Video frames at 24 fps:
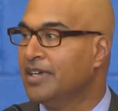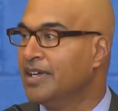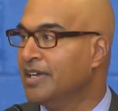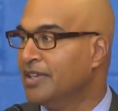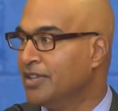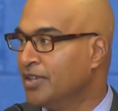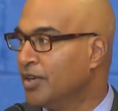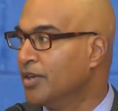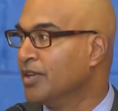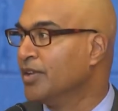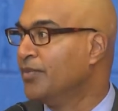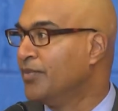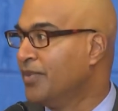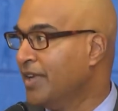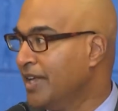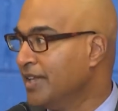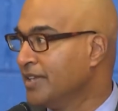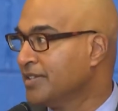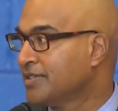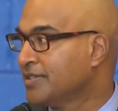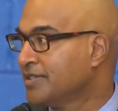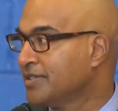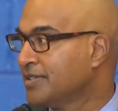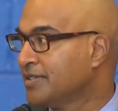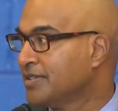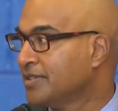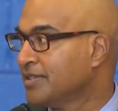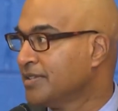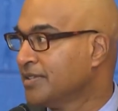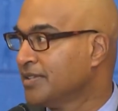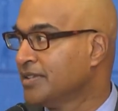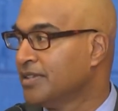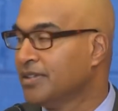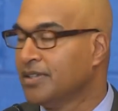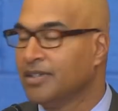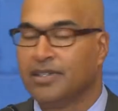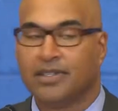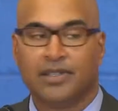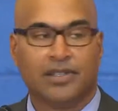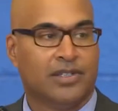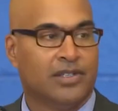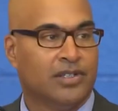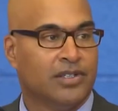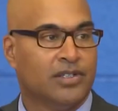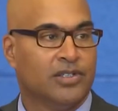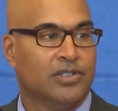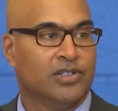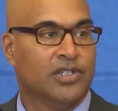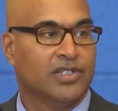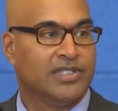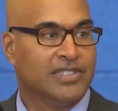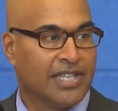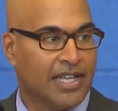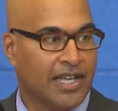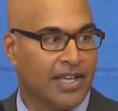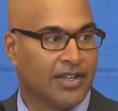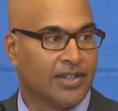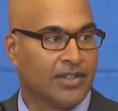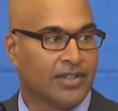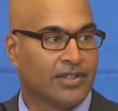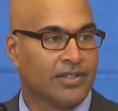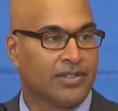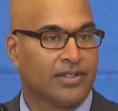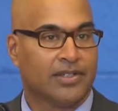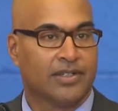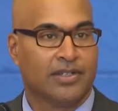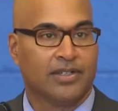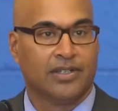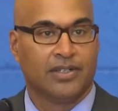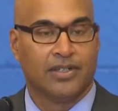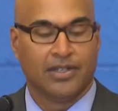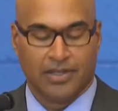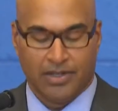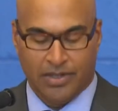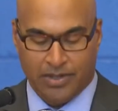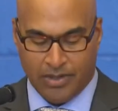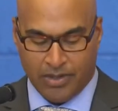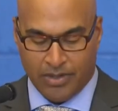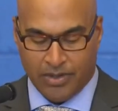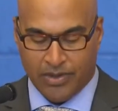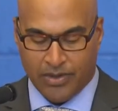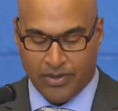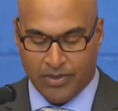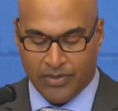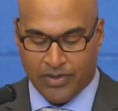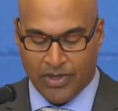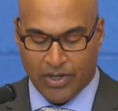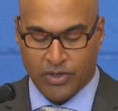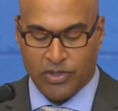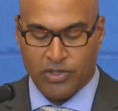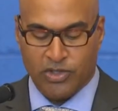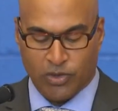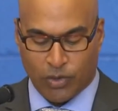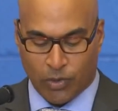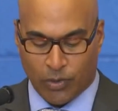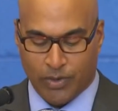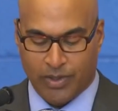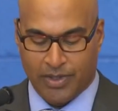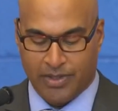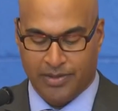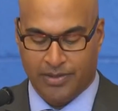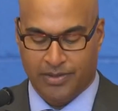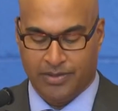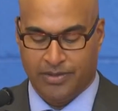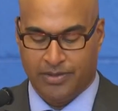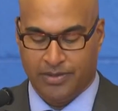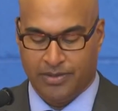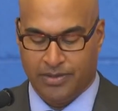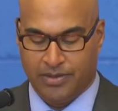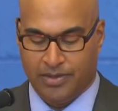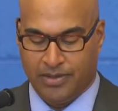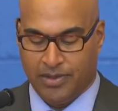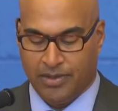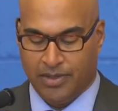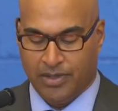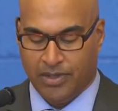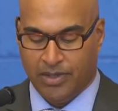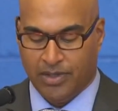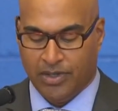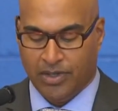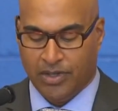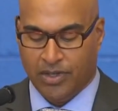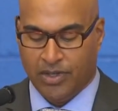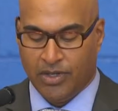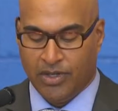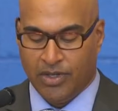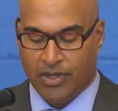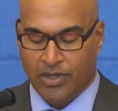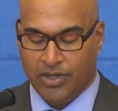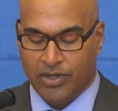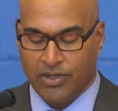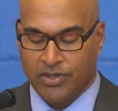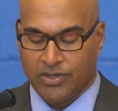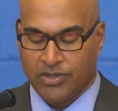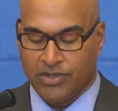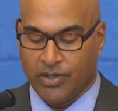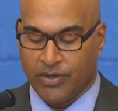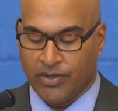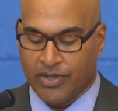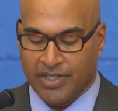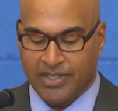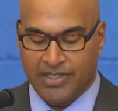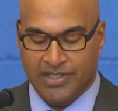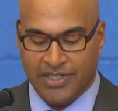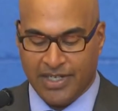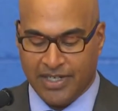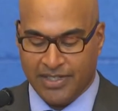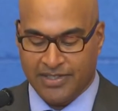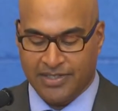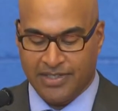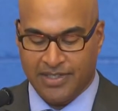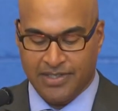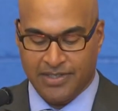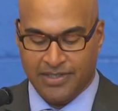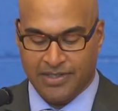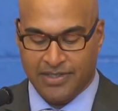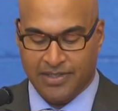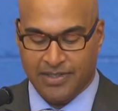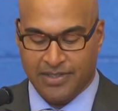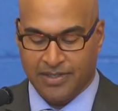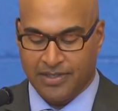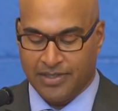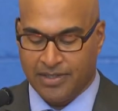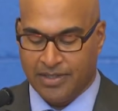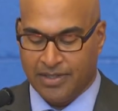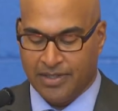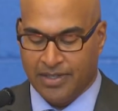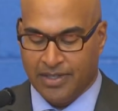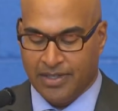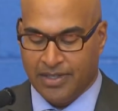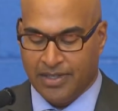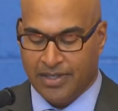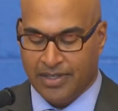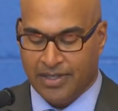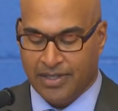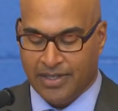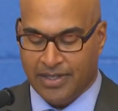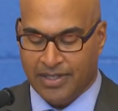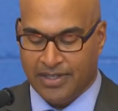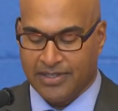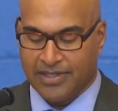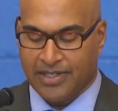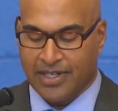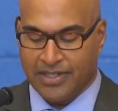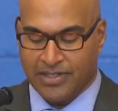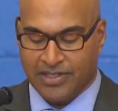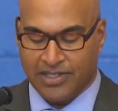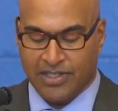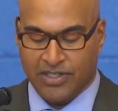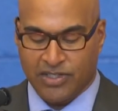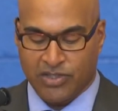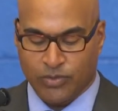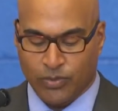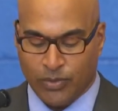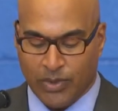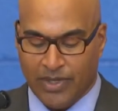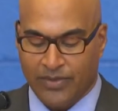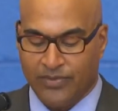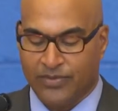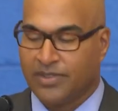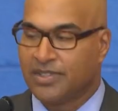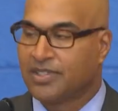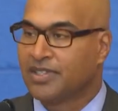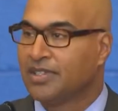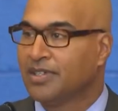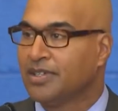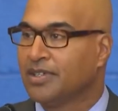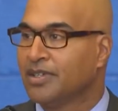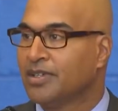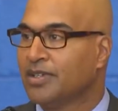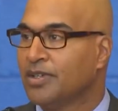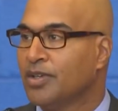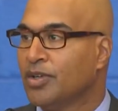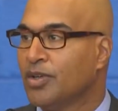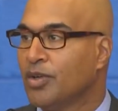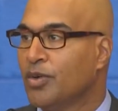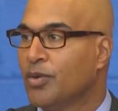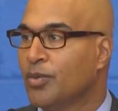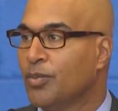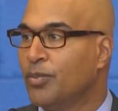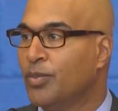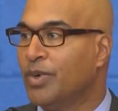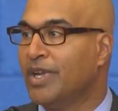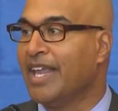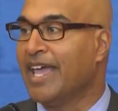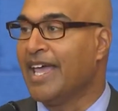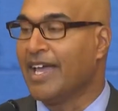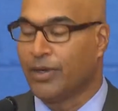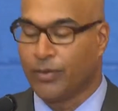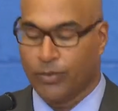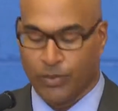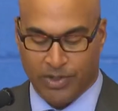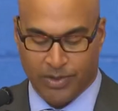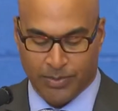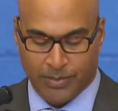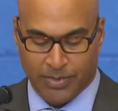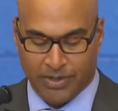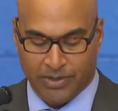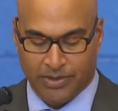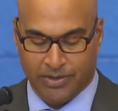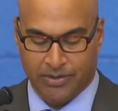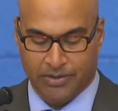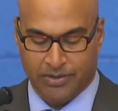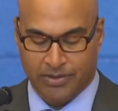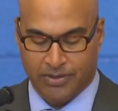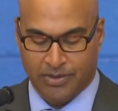in their defense, to tell their story, so that justice is not just swift, but equitable